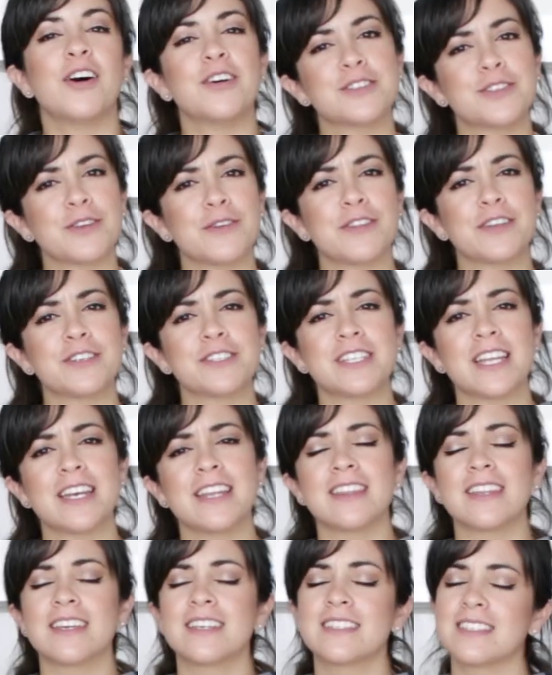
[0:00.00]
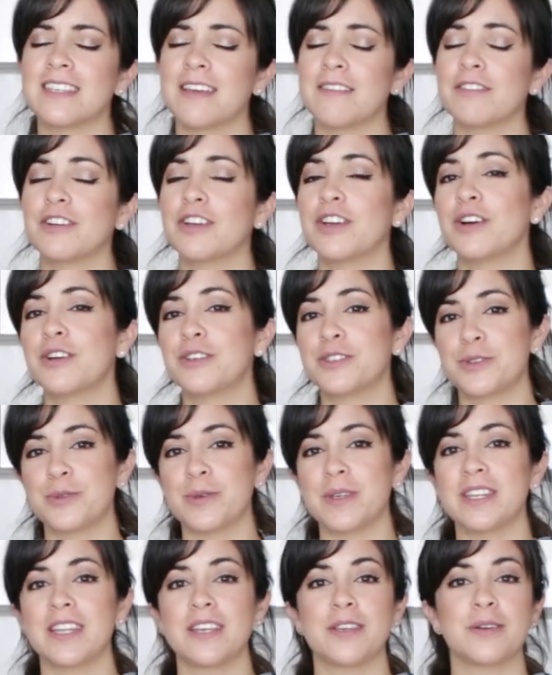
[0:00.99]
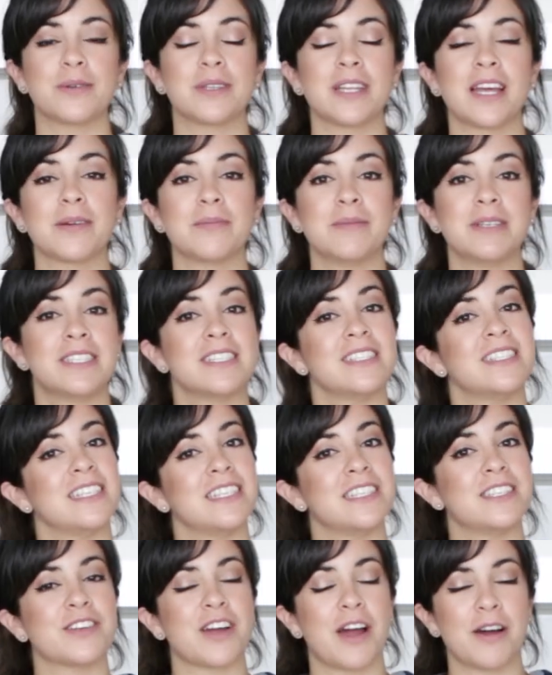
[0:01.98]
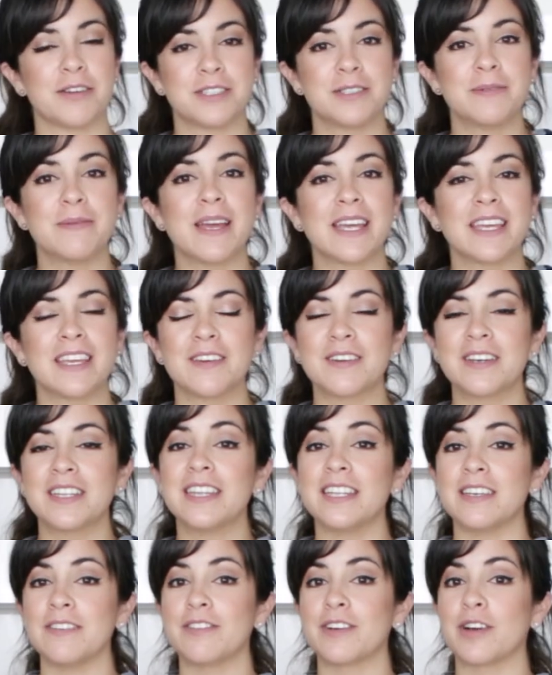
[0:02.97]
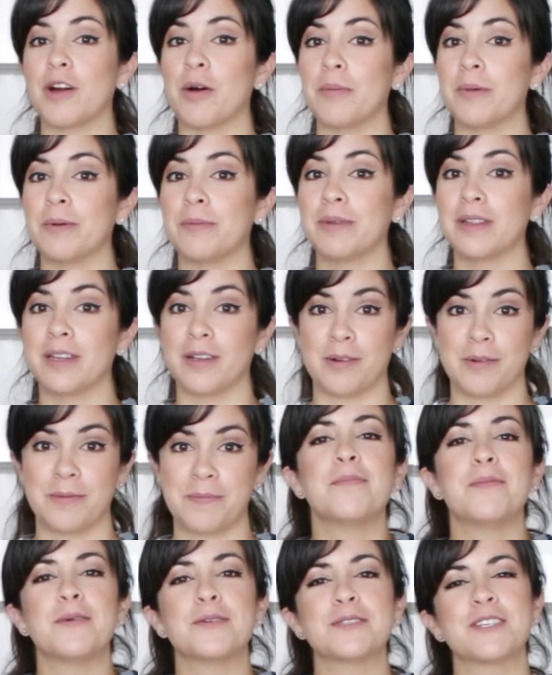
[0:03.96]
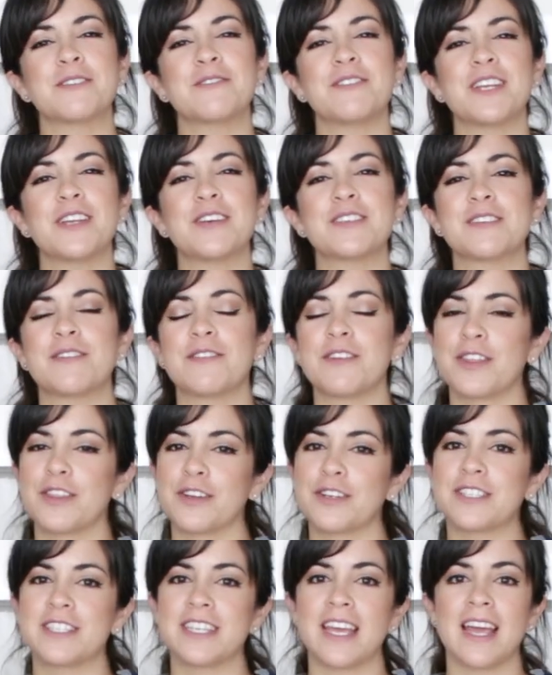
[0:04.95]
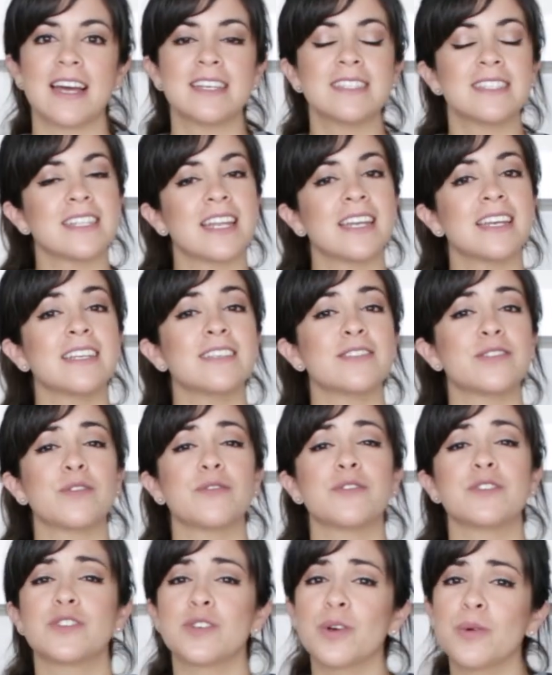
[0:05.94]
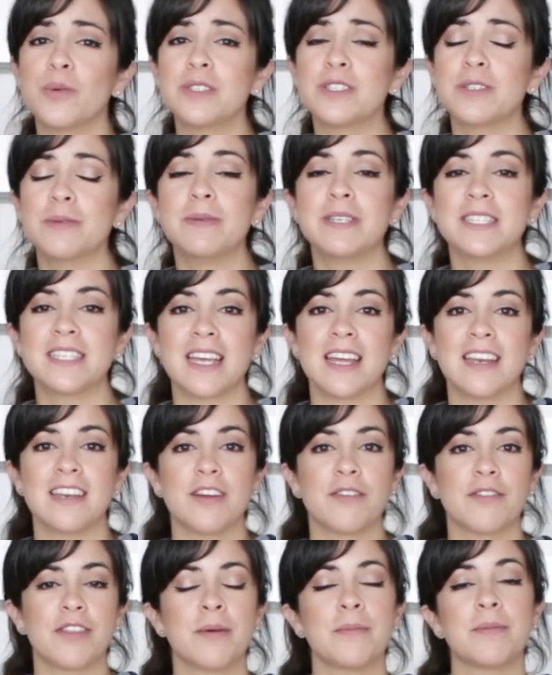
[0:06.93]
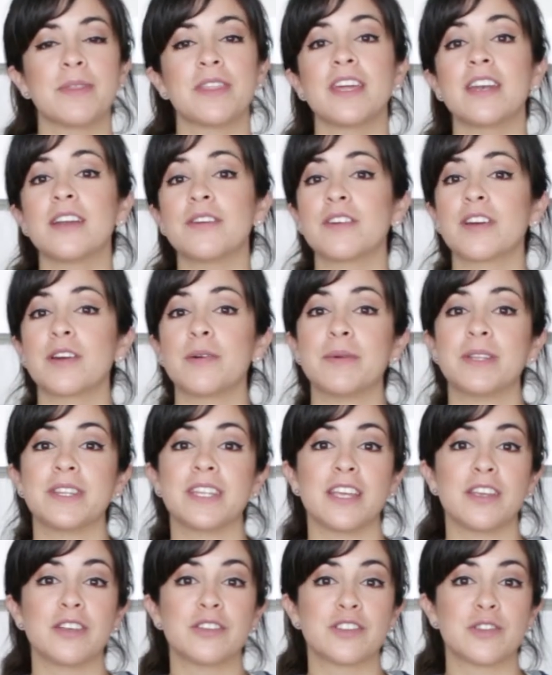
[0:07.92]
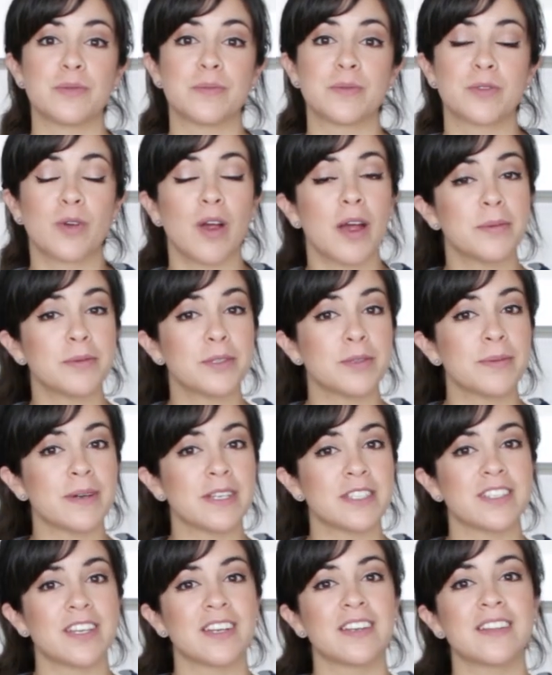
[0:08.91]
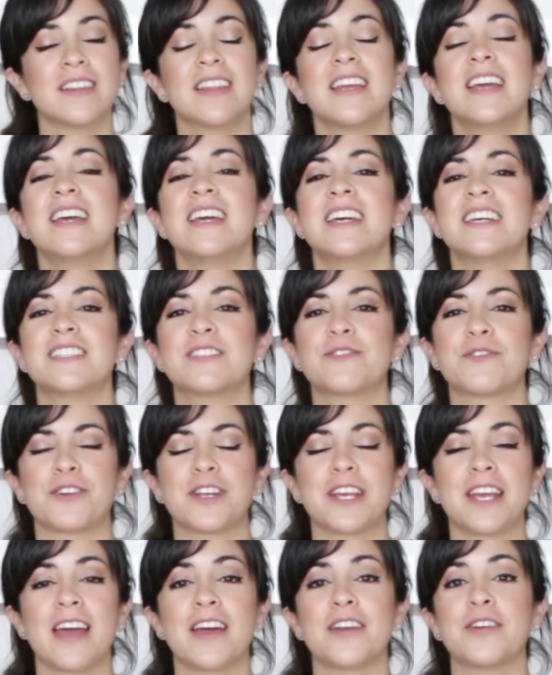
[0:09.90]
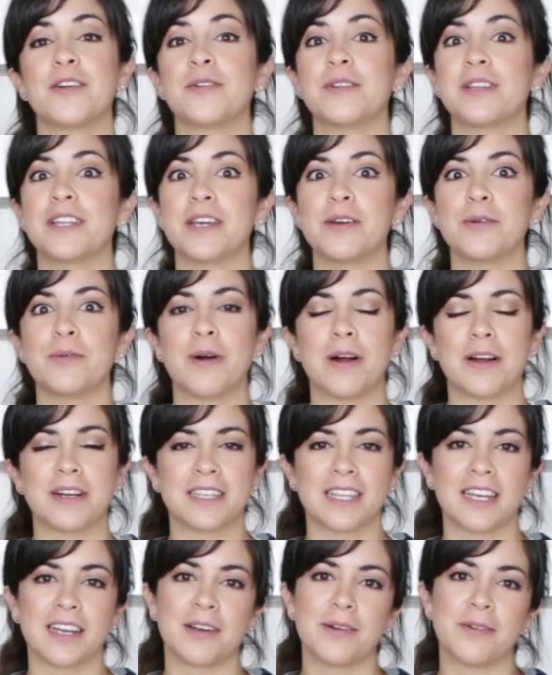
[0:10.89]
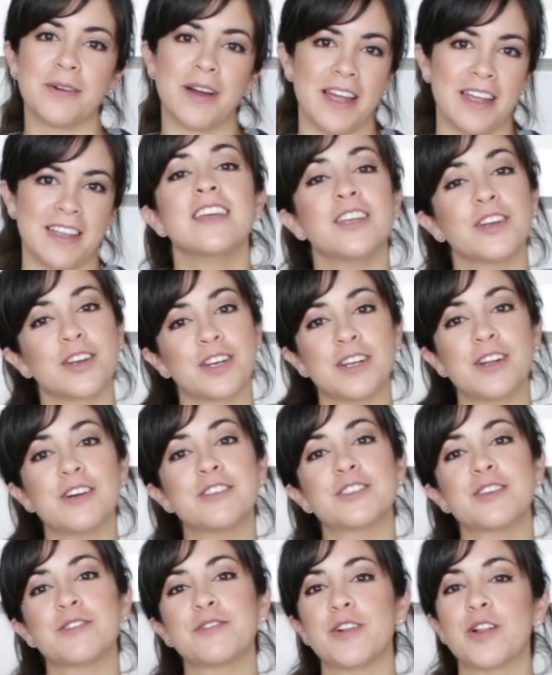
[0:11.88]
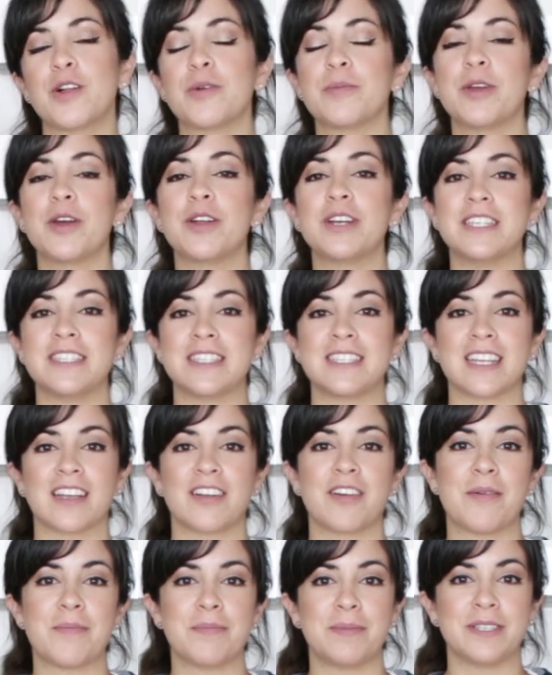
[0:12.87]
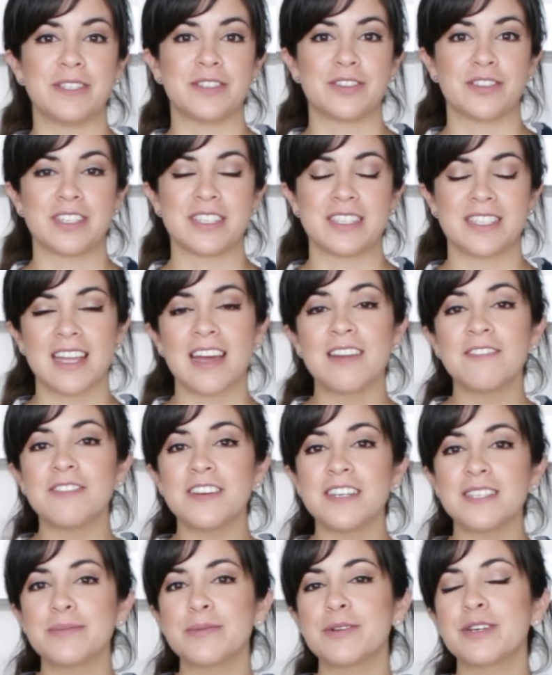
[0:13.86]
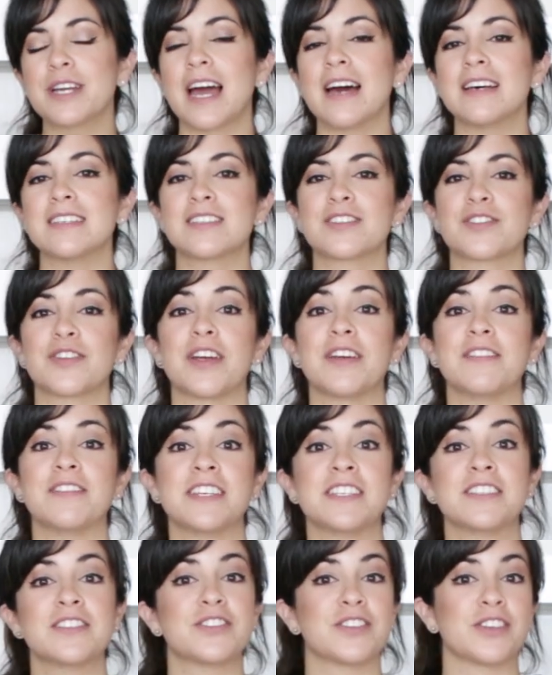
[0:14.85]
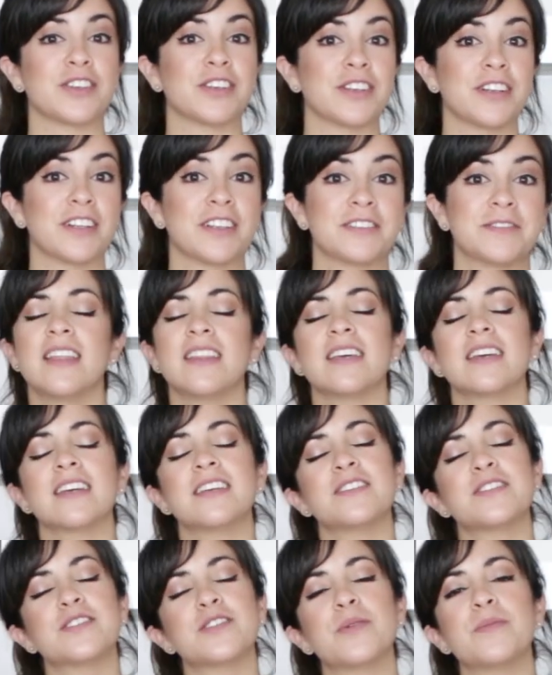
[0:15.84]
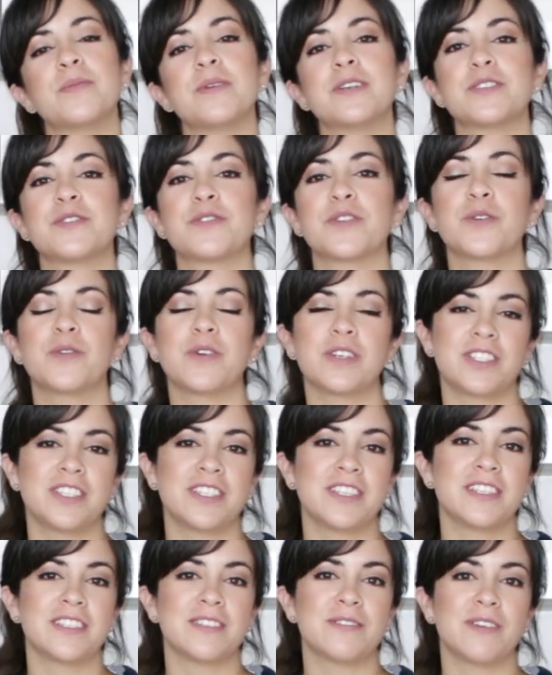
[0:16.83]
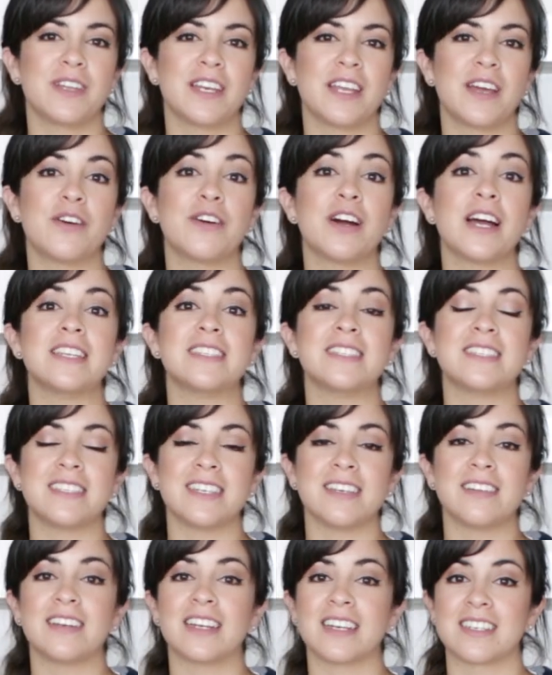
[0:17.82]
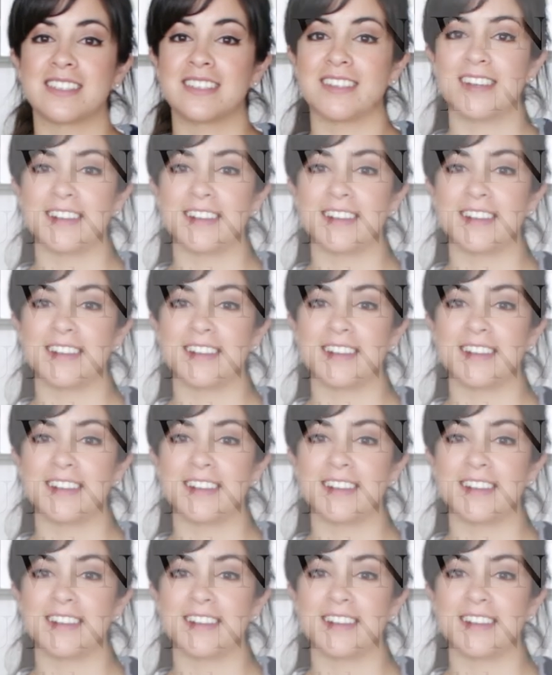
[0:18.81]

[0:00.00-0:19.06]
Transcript: Also, if there's anything savory or sweet that you would like me to teach you how to make, you can leave a comment below. I'm posting videos every Thursday and Sunday, so if you don't want to miss any of them, then I recommend that you subscribe to my channel. It's free and only one click away. You can also follow me on Instagram, Pinterest, and Facebook as Cravings Journal. Thank you so much for watching this video, and see you next